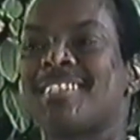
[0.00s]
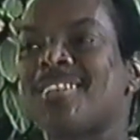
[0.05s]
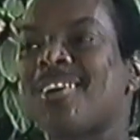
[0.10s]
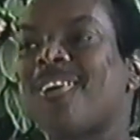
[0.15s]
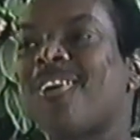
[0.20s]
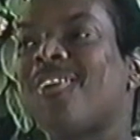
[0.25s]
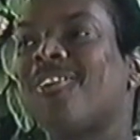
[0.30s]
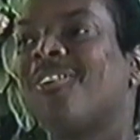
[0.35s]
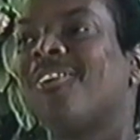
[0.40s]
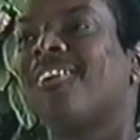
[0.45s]
so
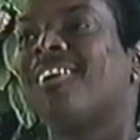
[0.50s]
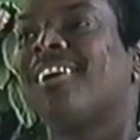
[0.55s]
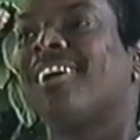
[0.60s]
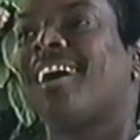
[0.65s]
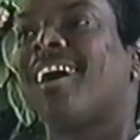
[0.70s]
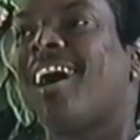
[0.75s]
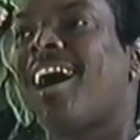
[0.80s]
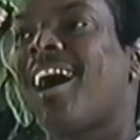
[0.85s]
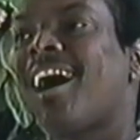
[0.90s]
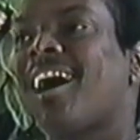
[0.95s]

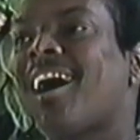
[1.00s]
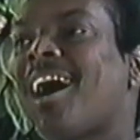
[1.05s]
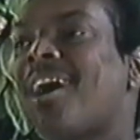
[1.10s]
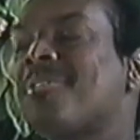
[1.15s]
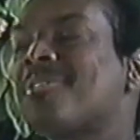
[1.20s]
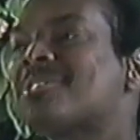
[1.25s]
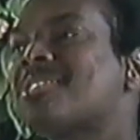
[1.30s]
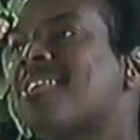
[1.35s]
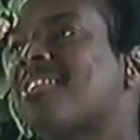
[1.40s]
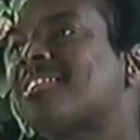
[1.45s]
I
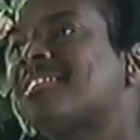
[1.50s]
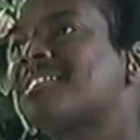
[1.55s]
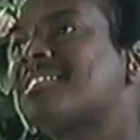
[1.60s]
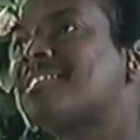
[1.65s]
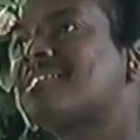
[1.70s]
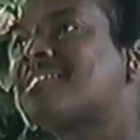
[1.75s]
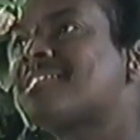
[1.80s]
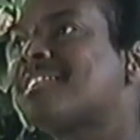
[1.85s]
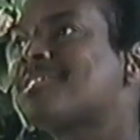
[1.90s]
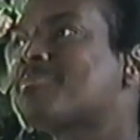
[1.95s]
was talking to
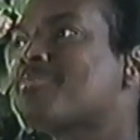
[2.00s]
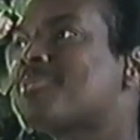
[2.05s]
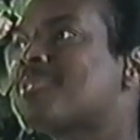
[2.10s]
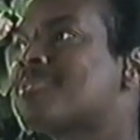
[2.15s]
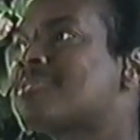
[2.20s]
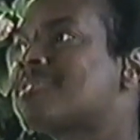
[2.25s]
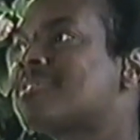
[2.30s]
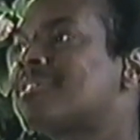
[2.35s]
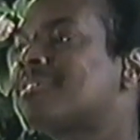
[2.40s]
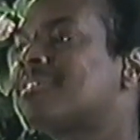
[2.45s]
that
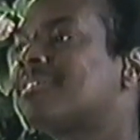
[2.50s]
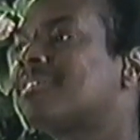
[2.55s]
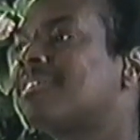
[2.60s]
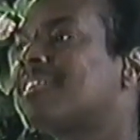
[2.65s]
salesperson,